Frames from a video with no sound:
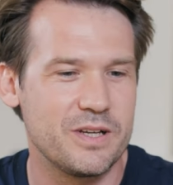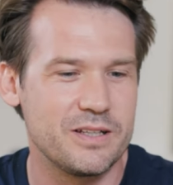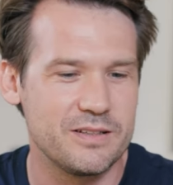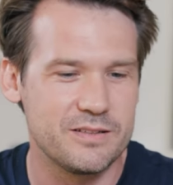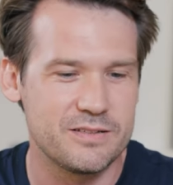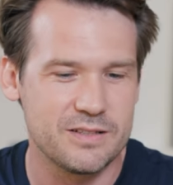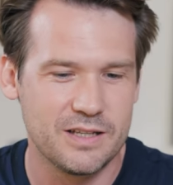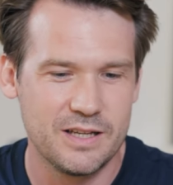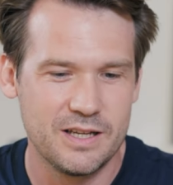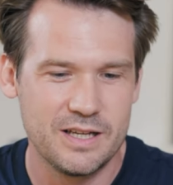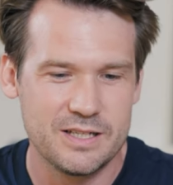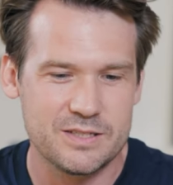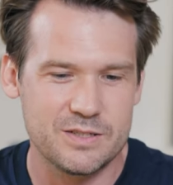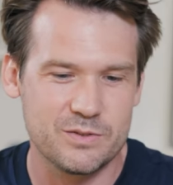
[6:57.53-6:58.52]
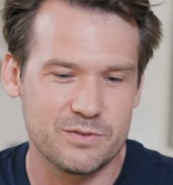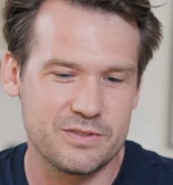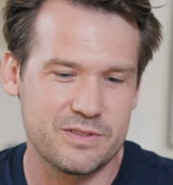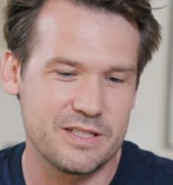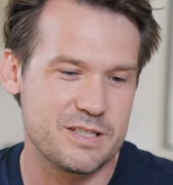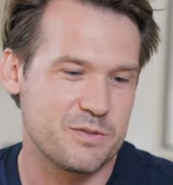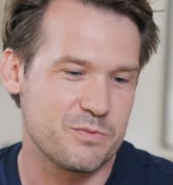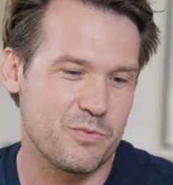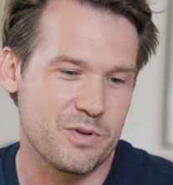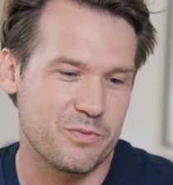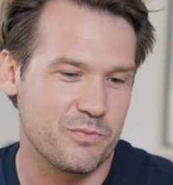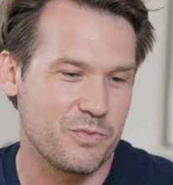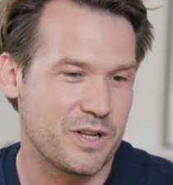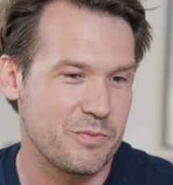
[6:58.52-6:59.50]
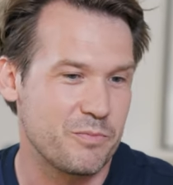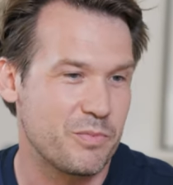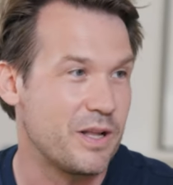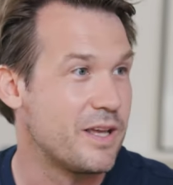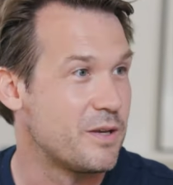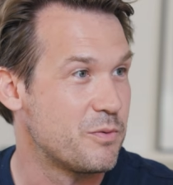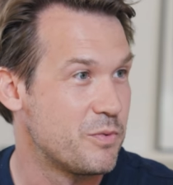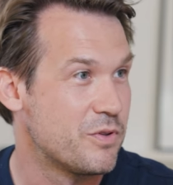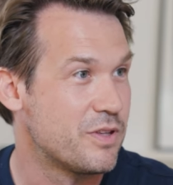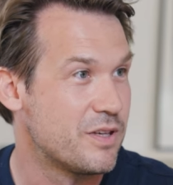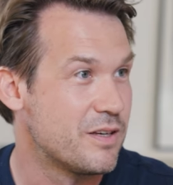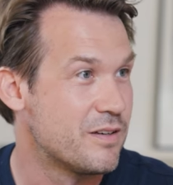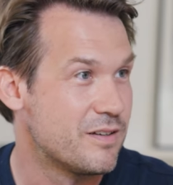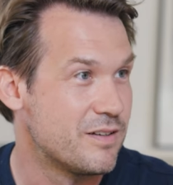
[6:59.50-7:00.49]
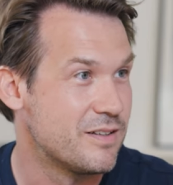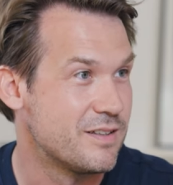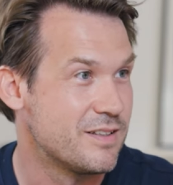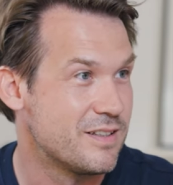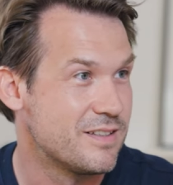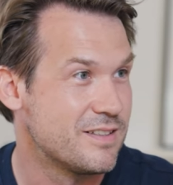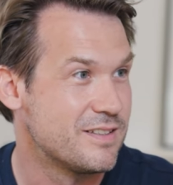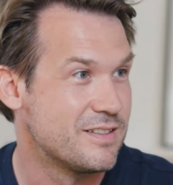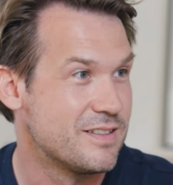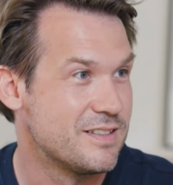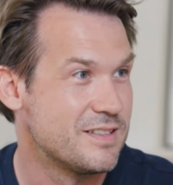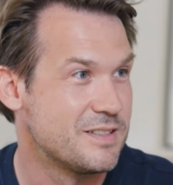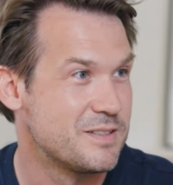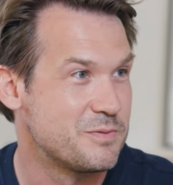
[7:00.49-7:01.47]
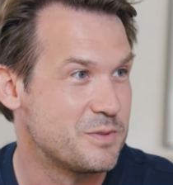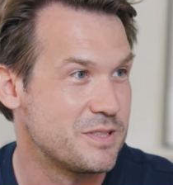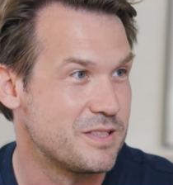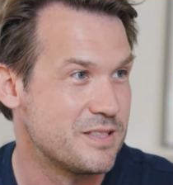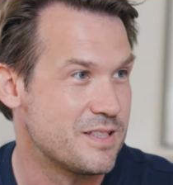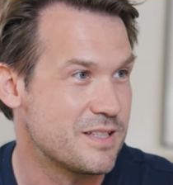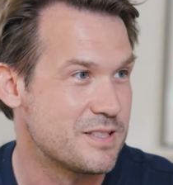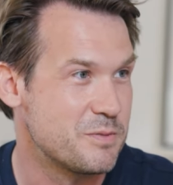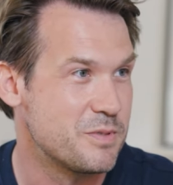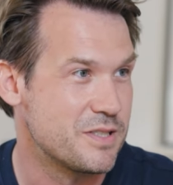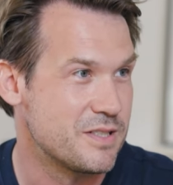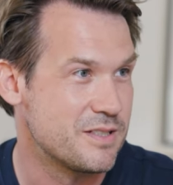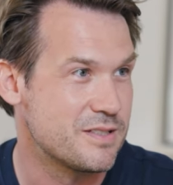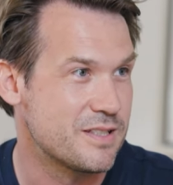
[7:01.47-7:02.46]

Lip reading: And so this is what I'm playing with here with this exhibition,